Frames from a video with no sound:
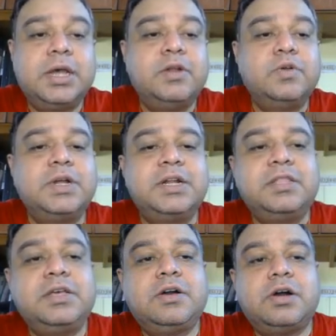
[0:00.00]
Look at
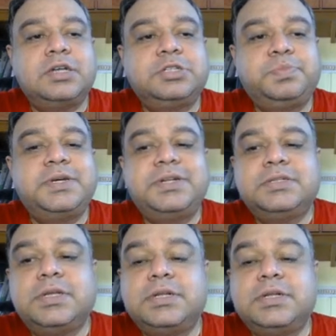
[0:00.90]
the cost per
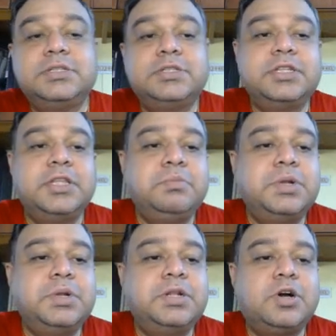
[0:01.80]
results is nothing
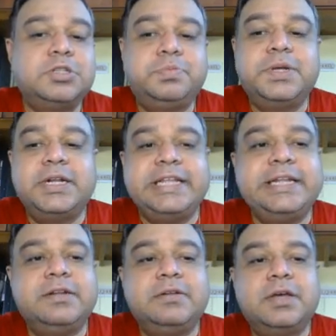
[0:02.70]
but the cost per
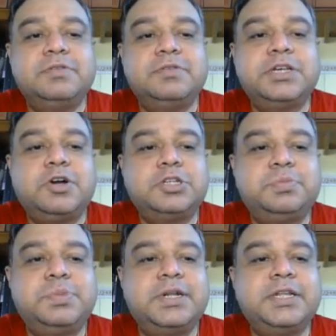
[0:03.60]
lead. I would say
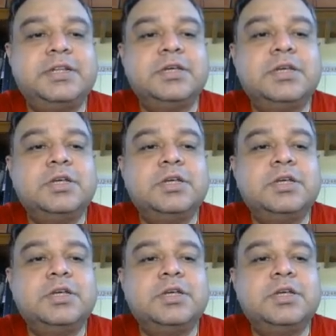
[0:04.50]
cost per lead.